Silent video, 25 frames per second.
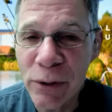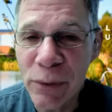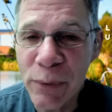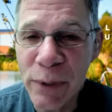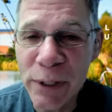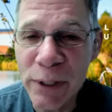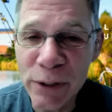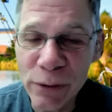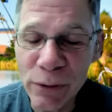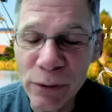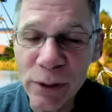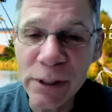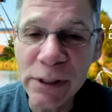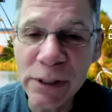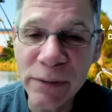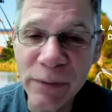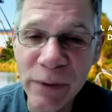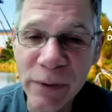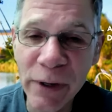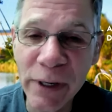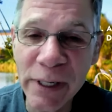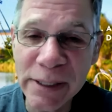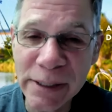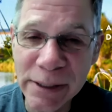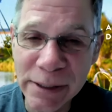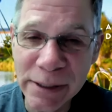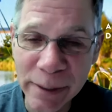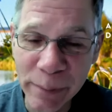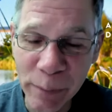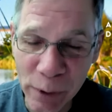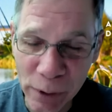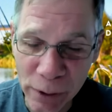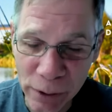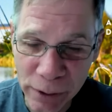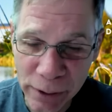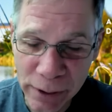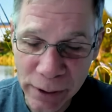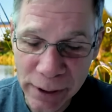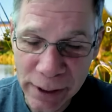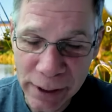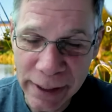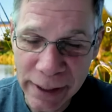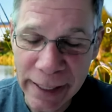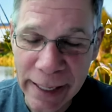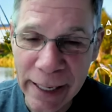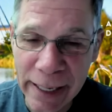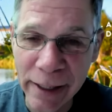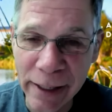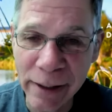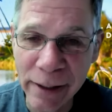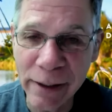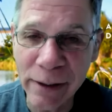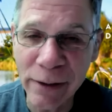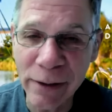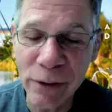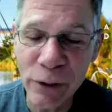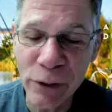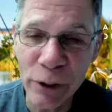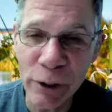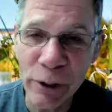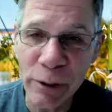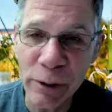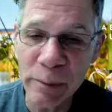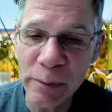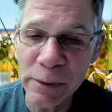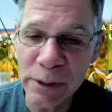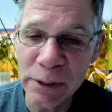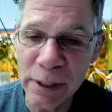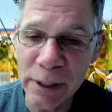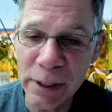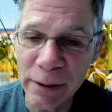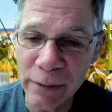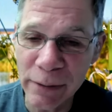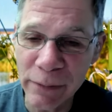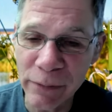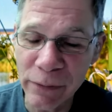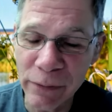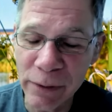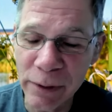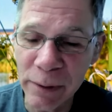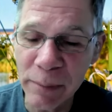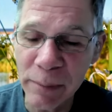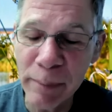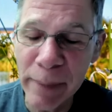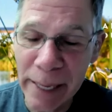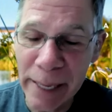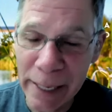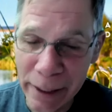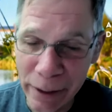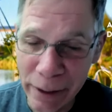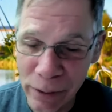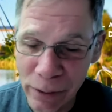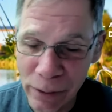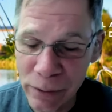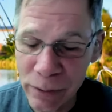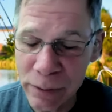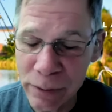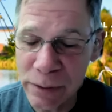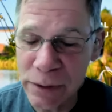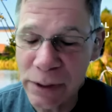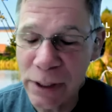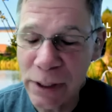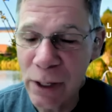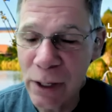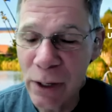which looks very similar to that in terms of the males